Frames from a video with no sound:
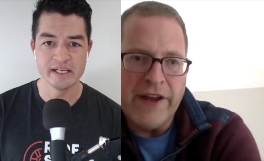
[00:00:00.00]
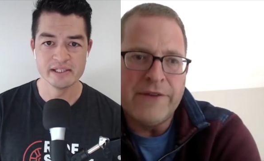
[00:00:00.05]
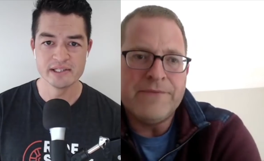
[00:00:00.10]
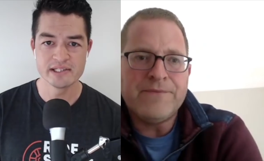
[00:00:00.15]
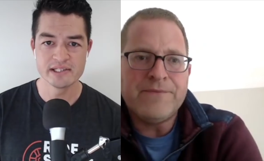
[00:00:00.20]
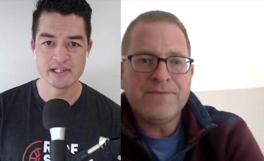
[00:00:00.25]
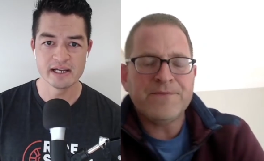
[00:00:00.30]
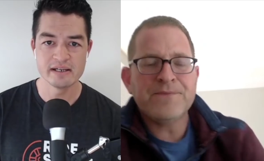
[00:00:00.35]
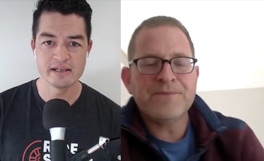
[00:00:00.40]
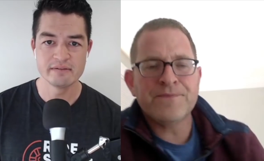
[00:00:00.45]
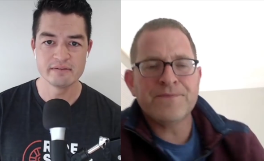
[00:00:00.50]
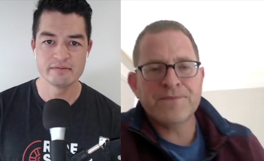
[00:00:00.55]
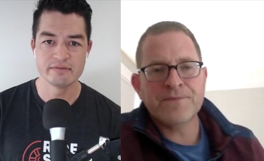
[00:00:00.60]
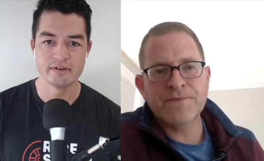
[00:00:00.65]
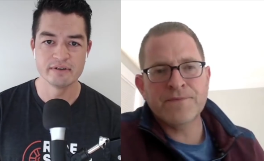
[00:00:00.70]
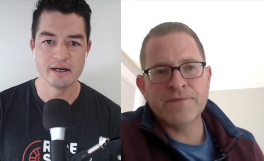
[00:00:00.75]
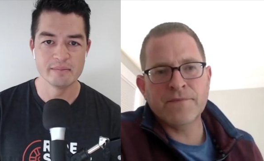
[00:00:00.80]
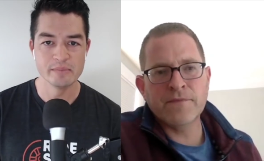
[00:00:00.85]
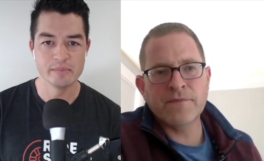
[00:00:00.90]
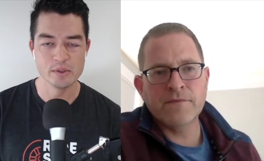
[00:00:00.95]
Speaker 1: insight
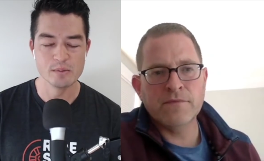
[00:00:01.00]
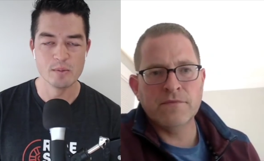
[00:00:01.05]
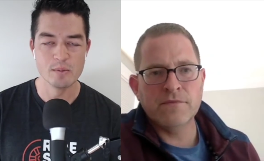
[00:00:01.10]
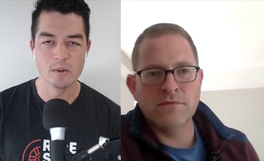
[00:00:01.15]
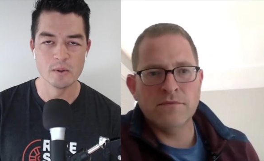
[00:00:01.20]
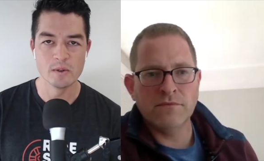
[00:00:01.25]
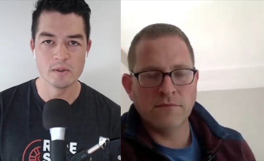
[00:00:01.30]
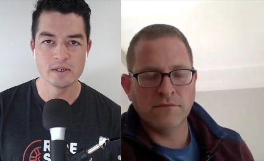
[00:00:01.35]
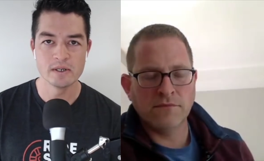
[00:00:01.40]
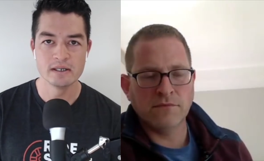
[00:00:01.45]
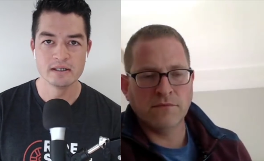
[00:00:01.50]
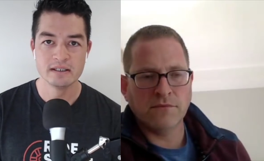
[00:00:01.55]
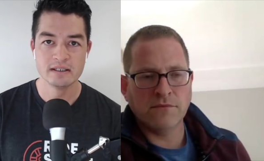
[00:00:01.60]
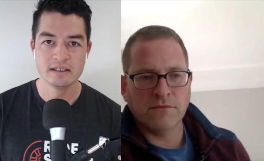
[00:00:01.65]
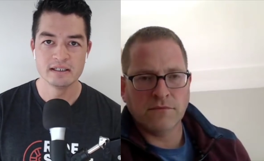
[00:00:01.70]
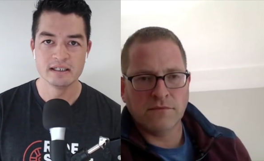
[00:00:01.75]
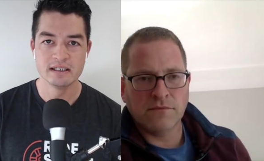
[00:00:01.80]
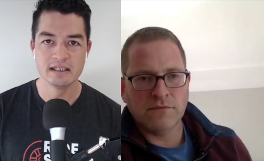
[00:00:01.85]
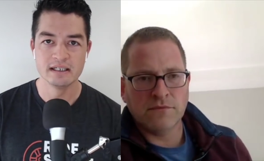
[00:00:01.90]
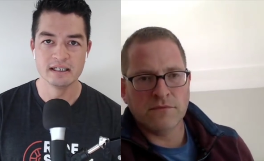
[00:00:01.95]
from Uber
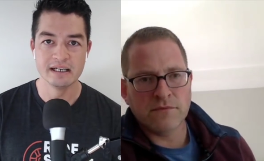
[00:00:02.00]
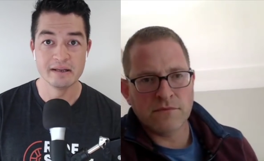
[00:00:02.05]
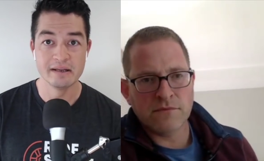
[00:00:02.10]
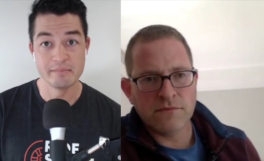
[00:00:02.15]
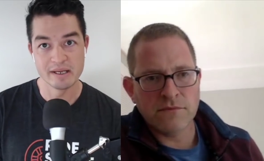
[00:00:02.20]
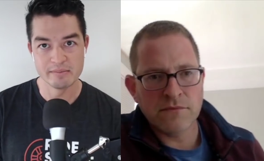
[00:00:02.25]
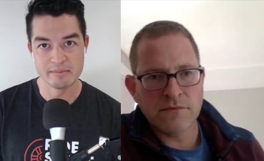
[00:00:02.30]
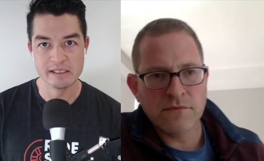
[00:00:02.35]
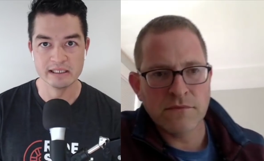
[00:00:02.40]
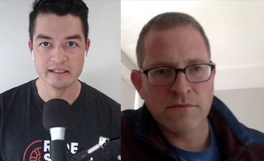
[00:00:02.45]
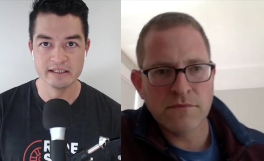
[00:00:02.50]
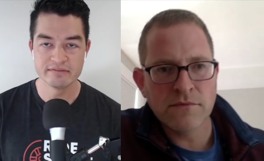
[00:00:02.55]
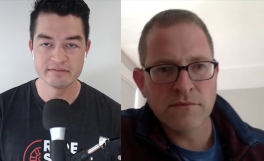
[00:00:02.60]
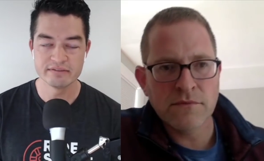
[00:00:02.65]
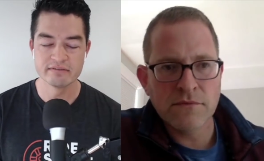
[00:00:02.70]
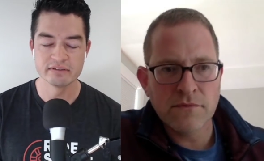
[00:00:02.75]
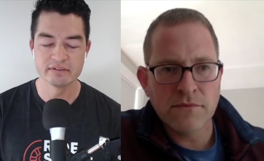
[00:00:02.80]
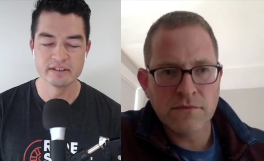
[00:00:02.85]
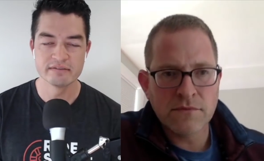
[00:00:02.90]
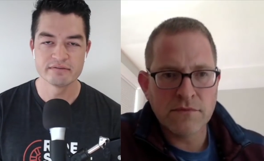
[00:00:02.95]
uh, and maybe Lyft
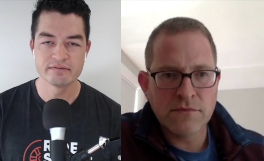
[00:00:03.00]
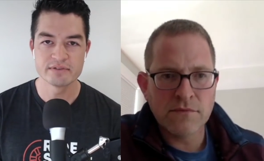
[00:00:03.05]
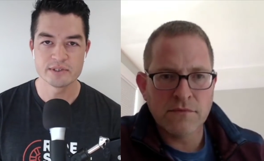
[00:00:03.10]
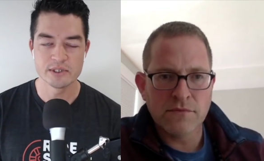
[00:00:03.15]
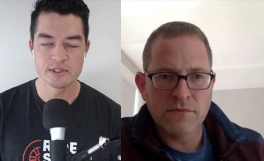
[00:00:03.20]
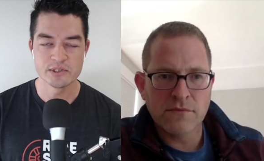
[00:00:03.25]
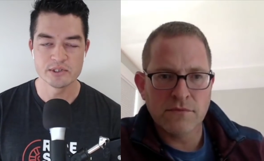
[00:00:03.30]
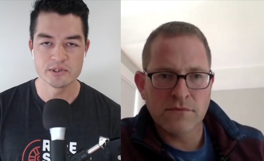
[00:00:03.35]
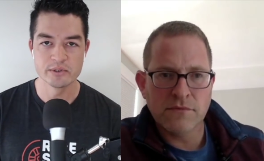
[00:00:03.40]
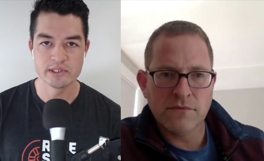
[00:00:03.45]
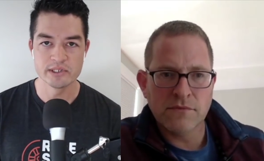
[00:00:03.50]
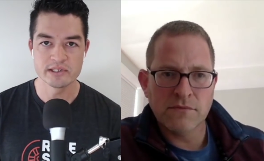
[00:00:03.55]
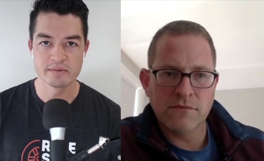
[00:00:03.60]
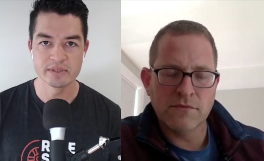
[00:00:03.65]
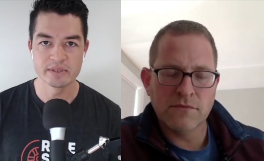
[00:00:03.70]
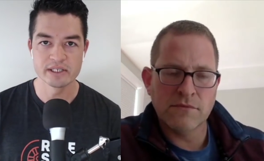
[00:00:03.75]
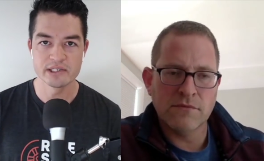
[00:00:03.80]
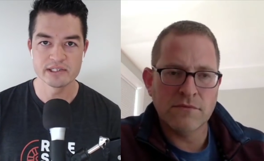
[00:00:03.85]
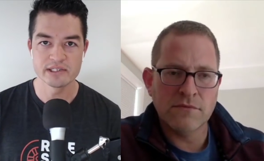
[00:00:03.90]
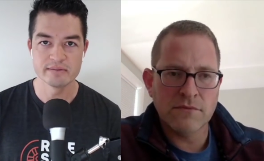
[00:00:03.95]
if Lyft starts doing
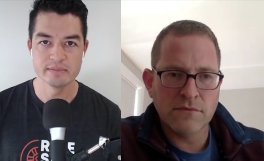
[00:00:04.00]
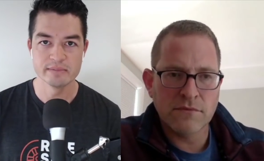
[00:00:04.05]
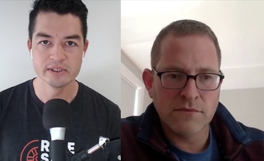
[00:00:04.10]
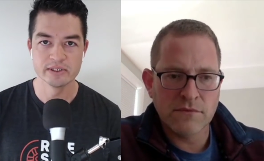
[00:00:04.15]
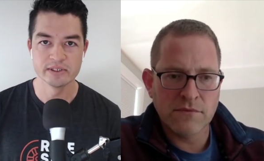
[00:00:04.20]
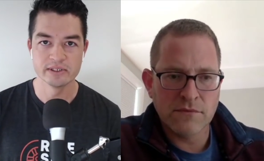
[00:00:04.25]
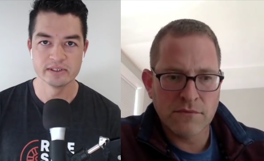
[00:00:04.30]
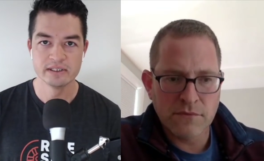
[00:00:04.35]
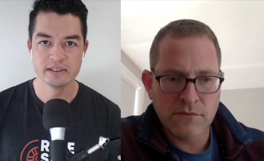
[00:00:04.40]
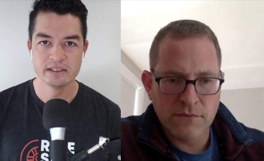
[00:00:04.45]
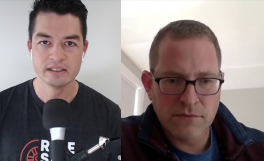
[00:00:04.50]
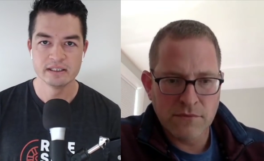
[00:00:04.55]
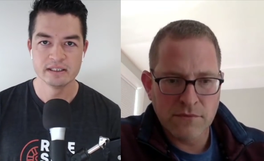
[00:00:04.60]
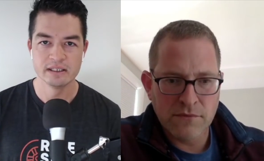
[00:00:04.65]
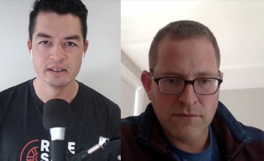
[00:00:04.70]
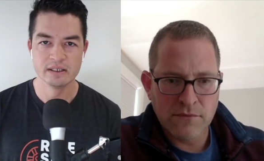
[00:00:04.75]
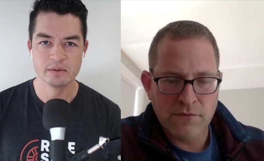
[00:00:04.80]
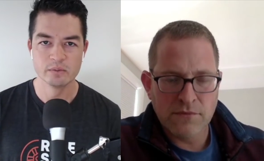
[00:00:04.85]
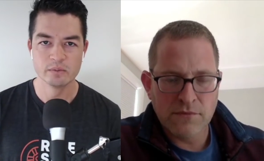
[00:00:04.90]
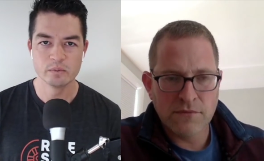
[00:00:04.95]
something similar.
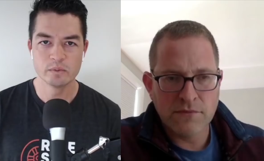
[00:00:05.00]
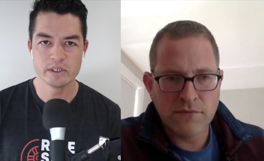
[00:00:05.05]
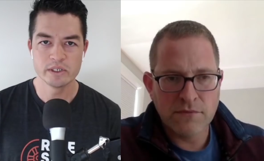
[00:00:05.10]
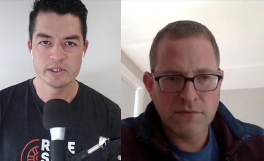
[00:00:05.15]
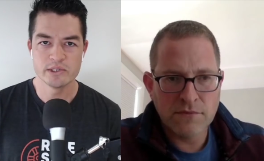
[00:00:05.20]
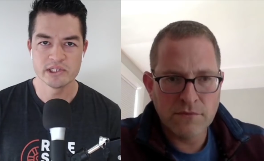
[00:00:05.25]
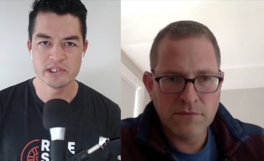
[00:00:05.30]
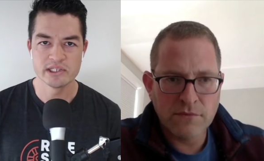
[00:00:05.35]
Uh, what do you